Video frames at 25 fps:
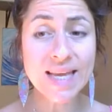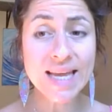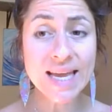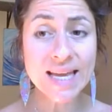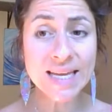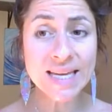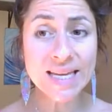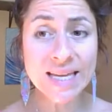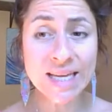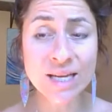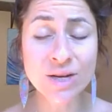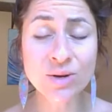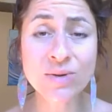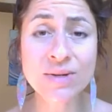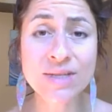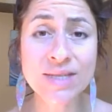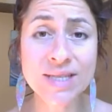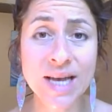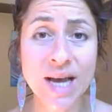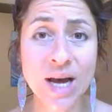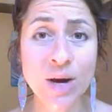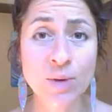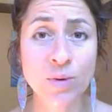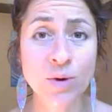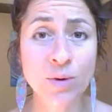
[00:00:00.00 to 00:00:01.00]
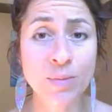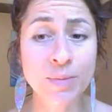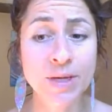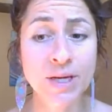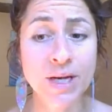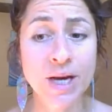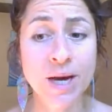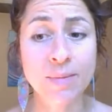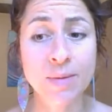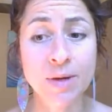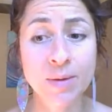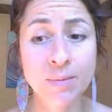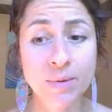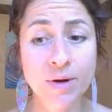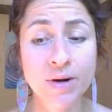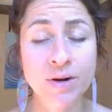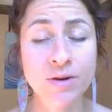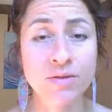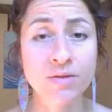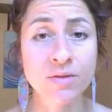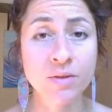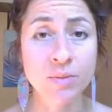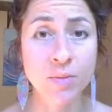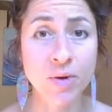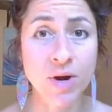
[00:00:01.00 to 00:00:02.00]
And here is how we're becoming part
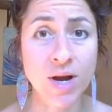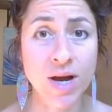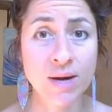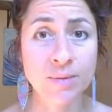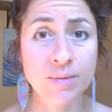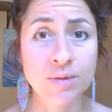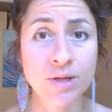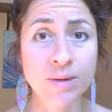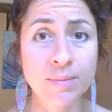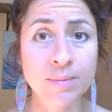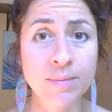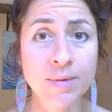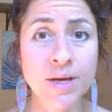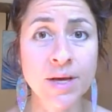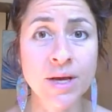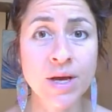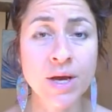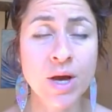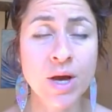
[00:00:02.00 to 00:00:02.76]
of the problem.